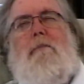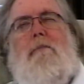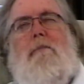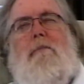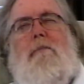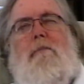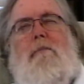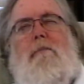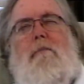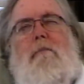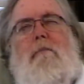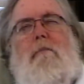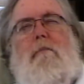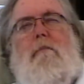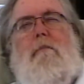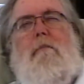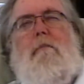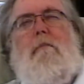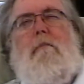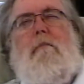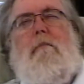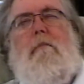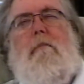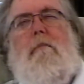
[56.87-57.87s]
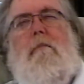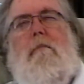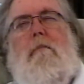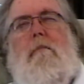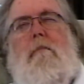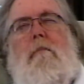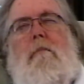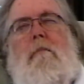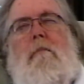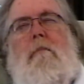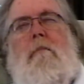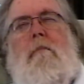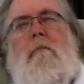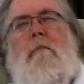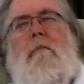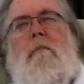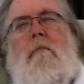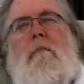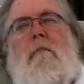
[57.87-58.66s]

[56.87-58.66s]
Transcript: Nobody speaks.